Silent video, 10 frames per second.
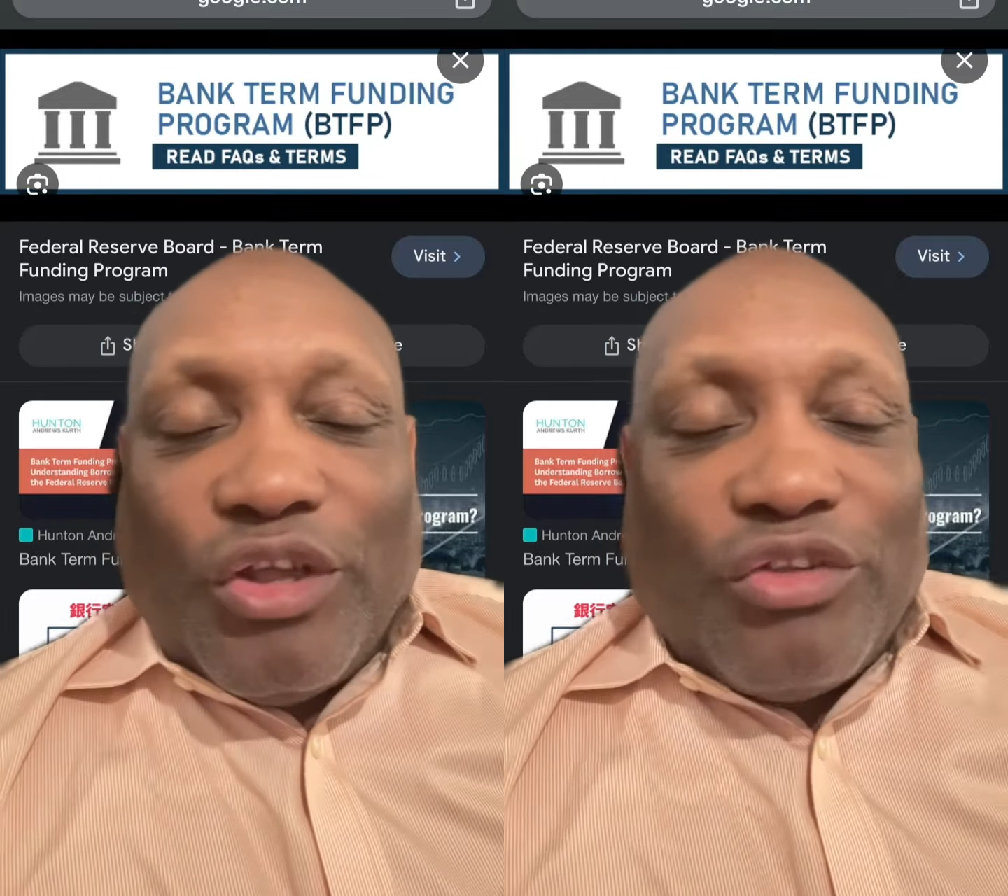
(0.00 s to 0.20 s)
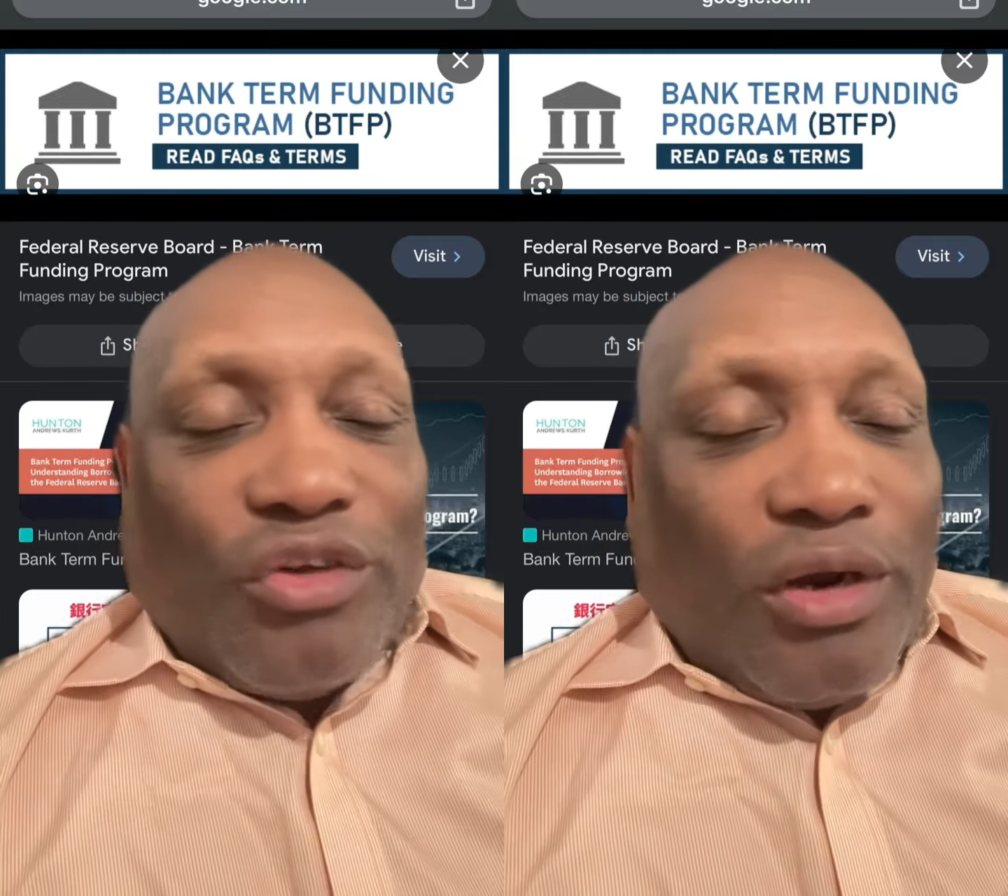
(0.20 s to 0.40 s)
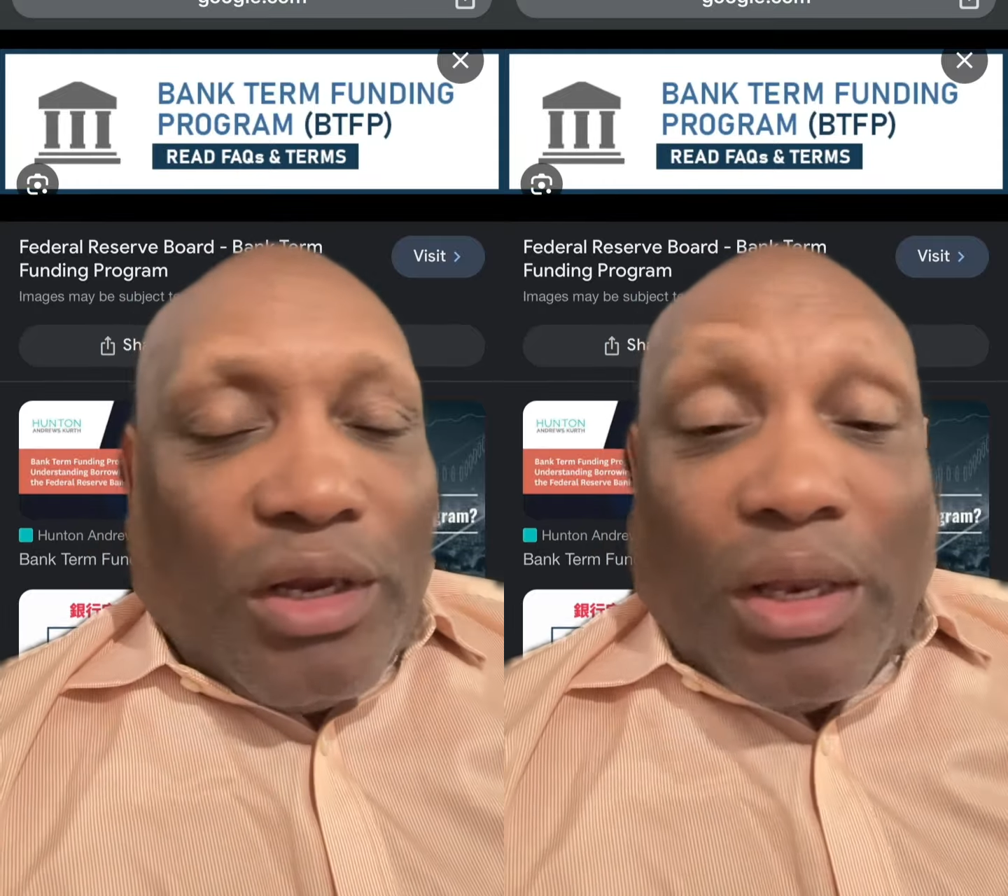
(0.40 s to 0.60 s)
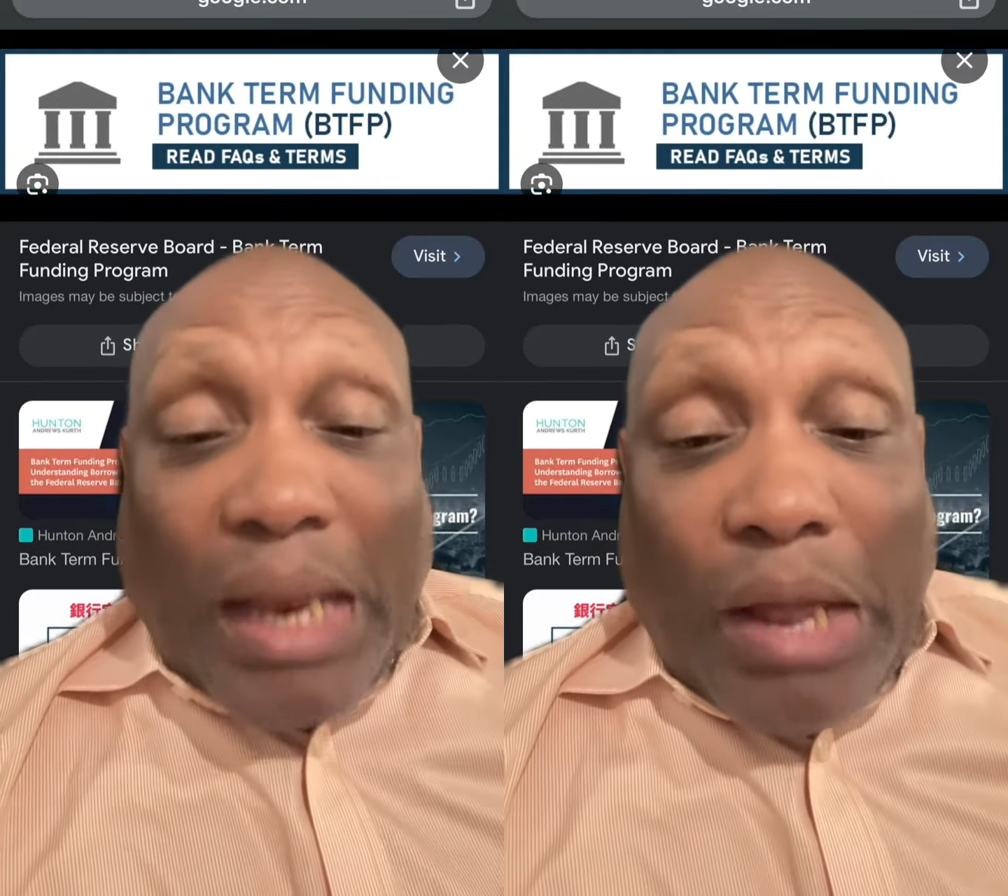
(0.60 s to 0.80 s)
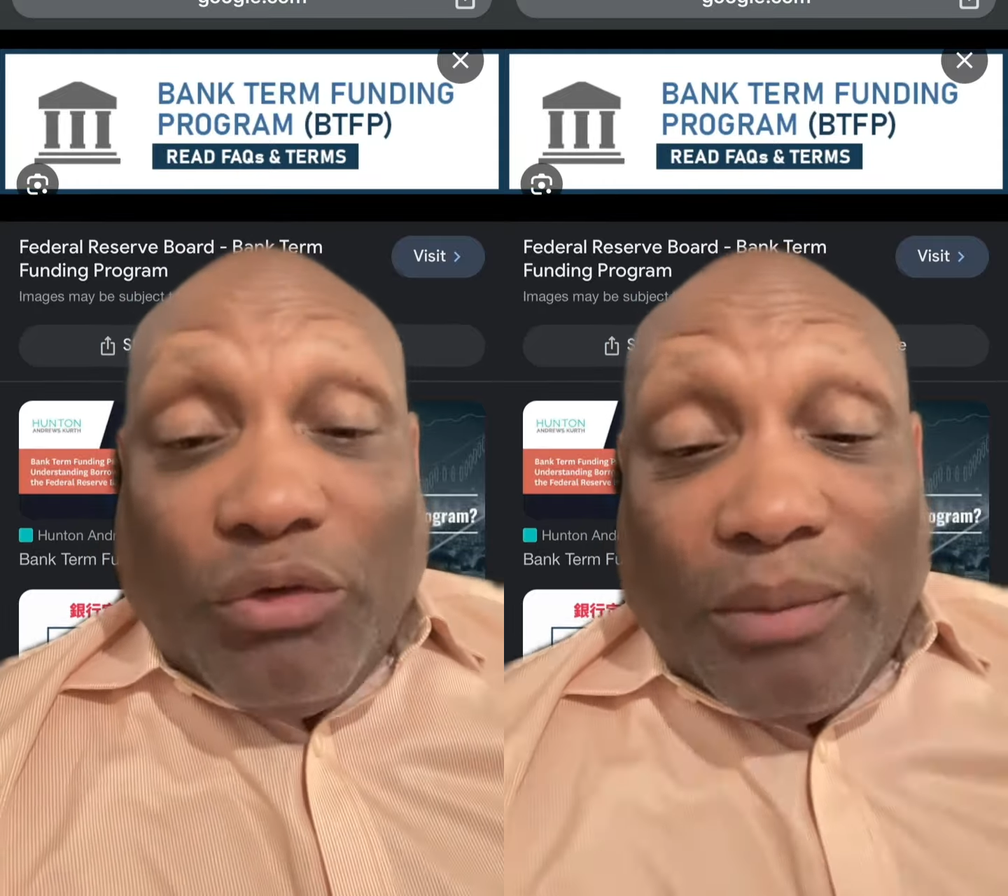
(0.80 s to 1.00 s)
is gonna
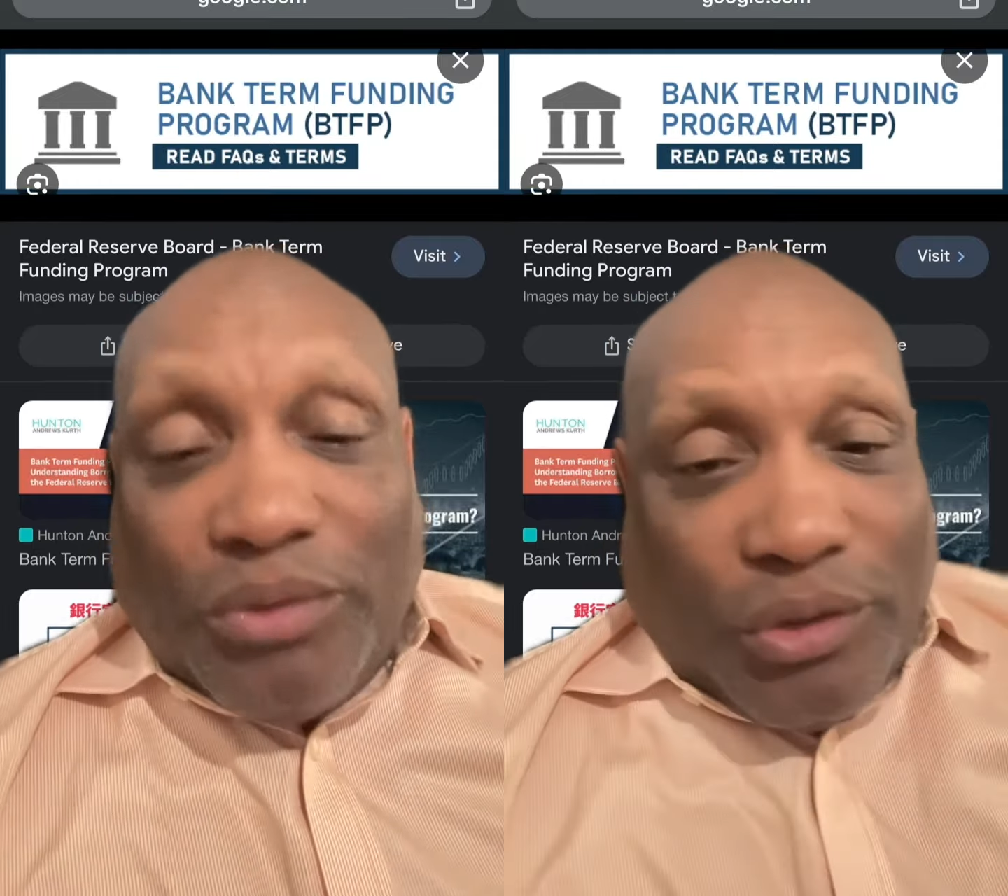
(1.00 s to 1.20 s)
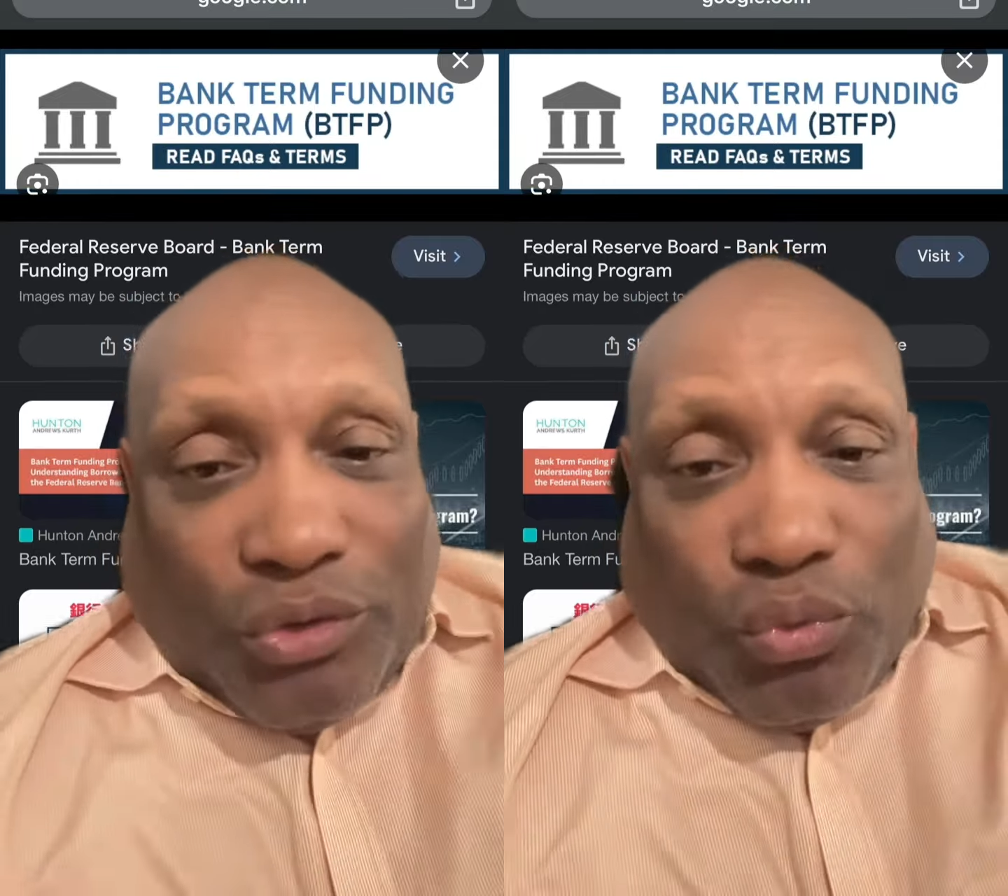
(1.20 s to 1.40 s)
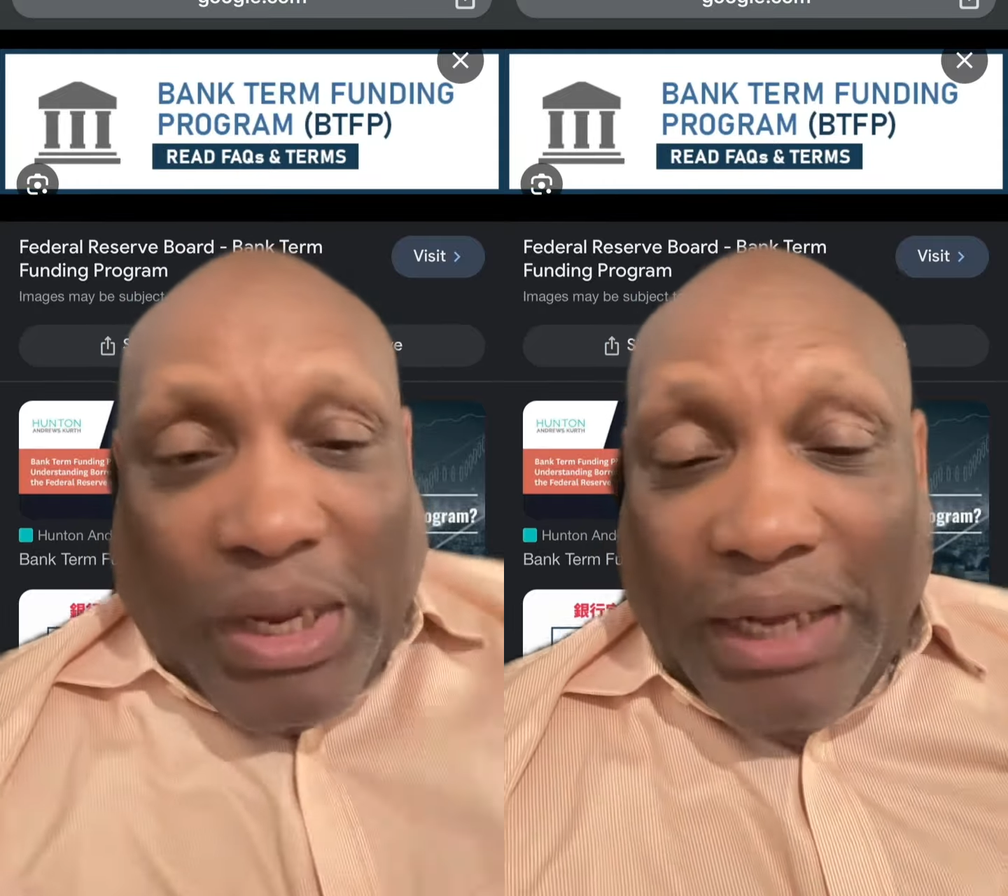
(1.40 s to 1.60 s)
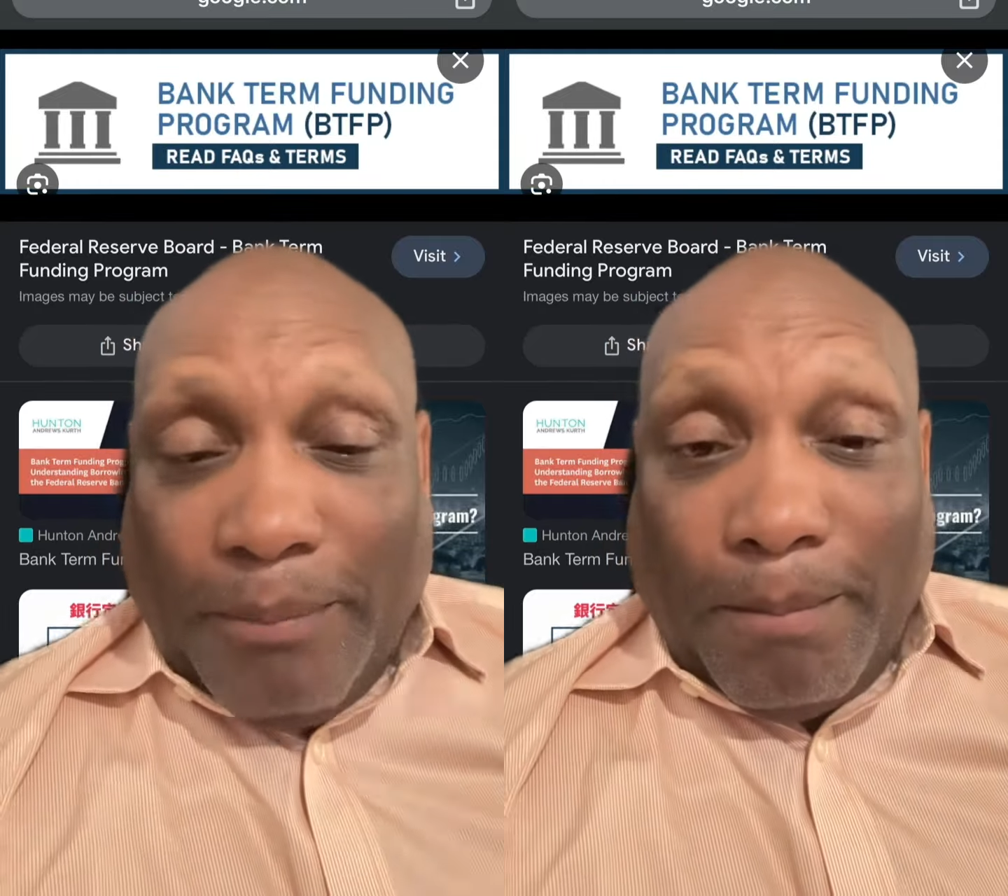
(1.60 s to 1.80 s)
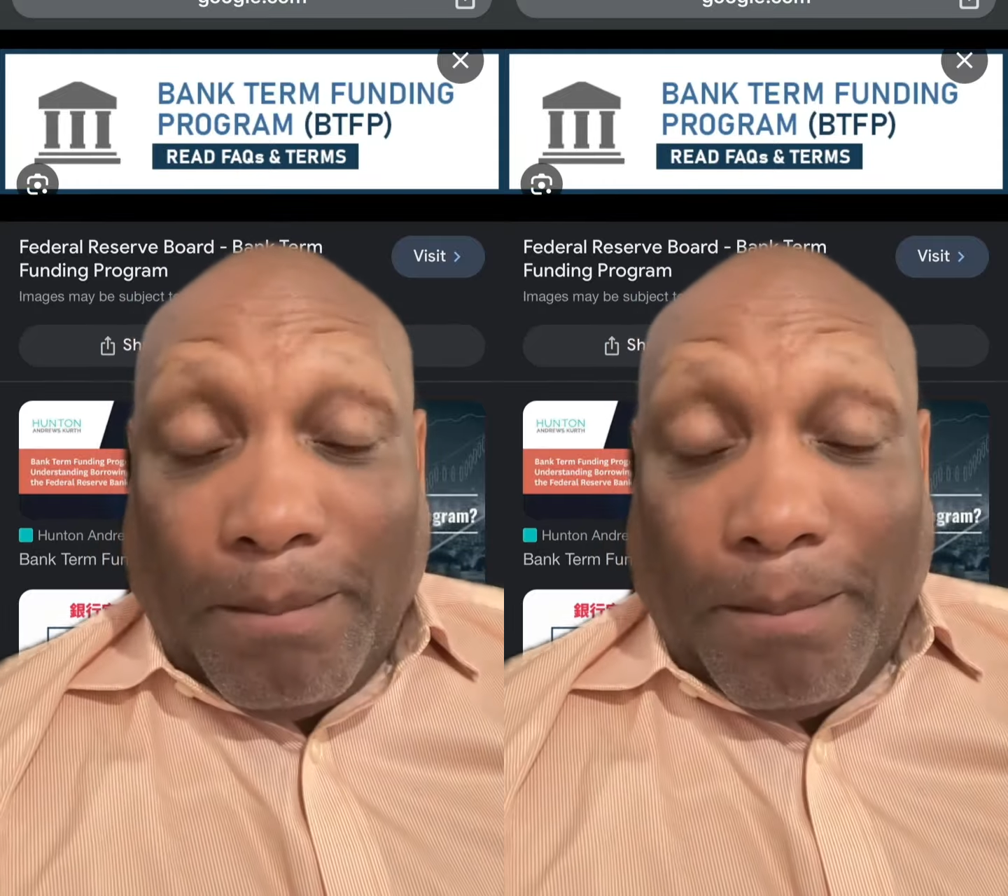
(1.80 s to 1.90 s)
allow them to do that.